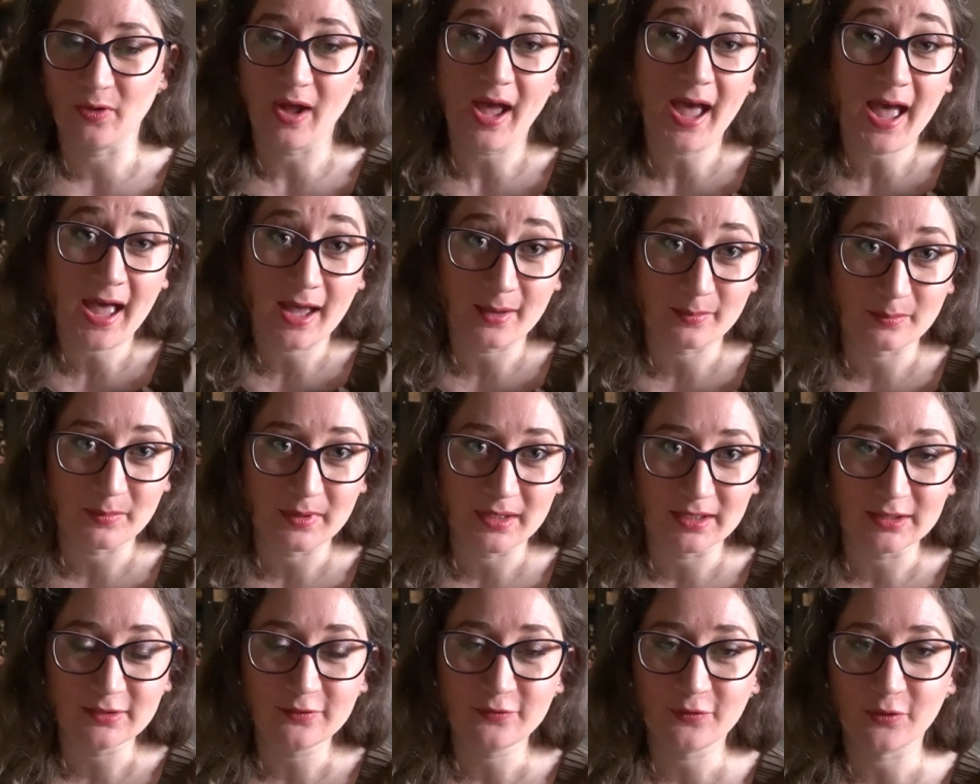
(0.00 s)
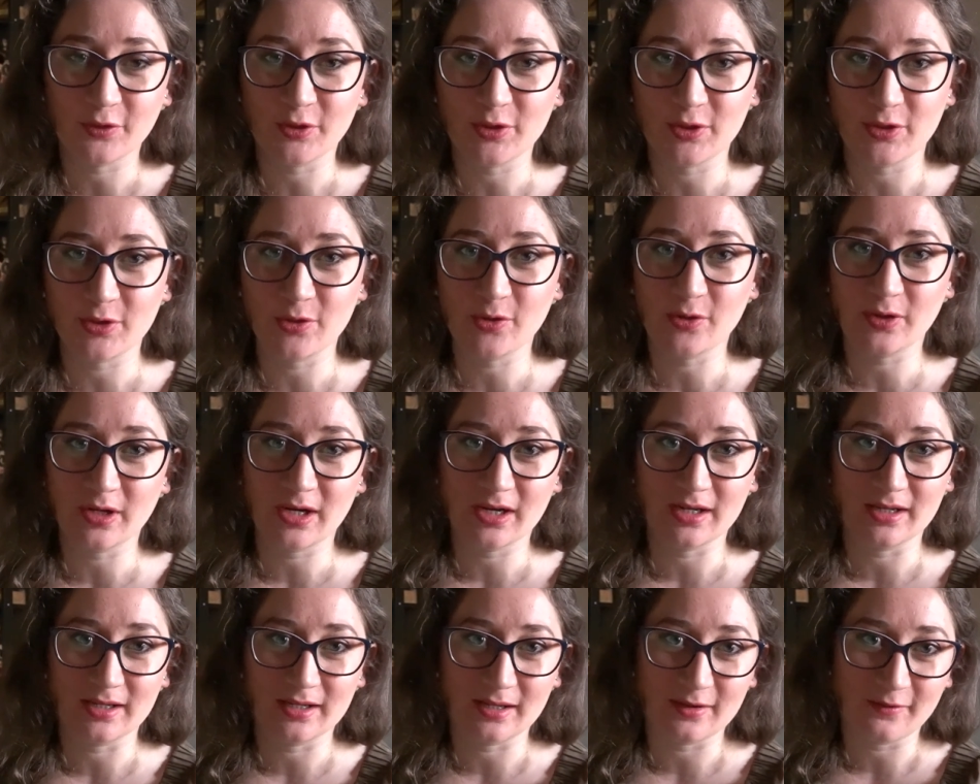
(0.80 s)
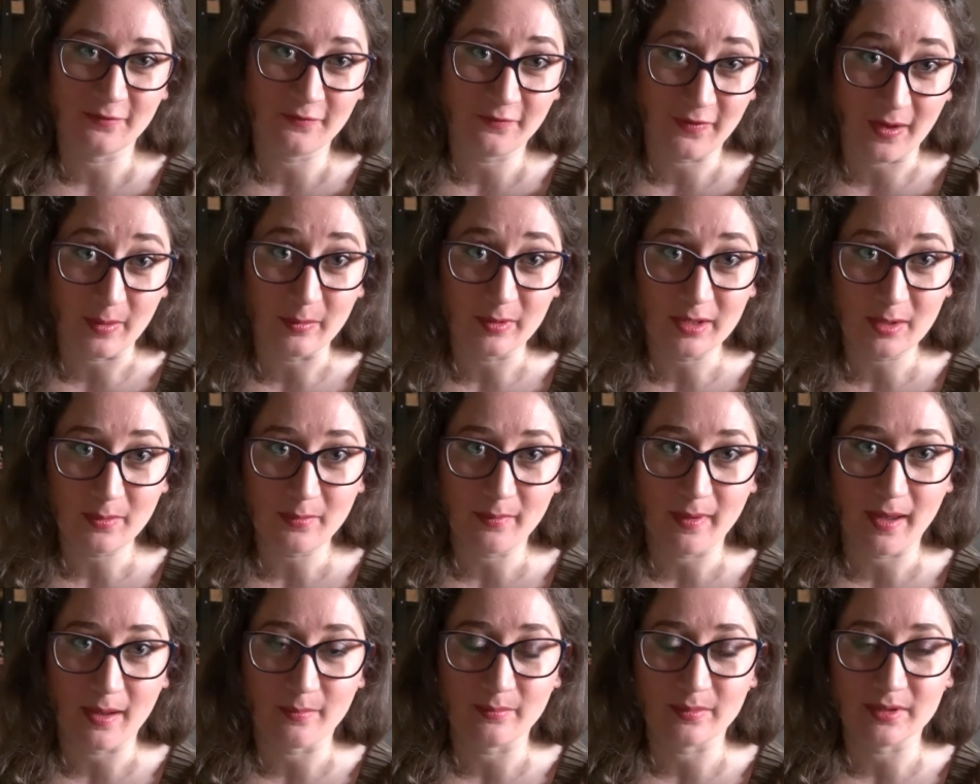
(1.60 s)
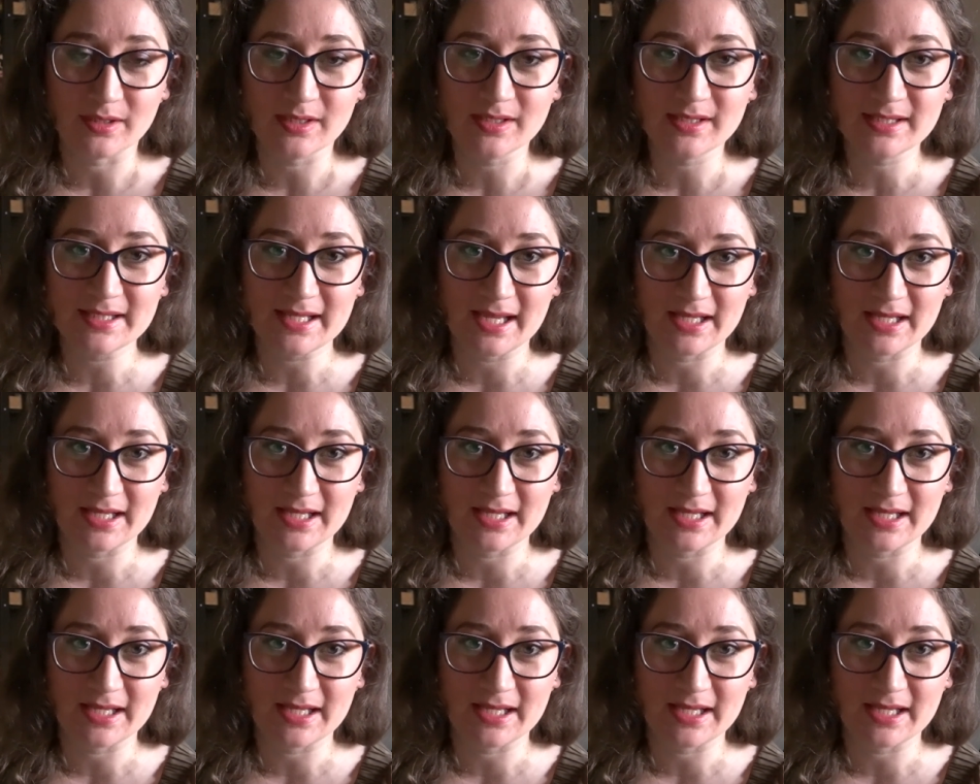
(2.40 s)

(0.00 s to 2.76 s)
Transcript: ambient for your family members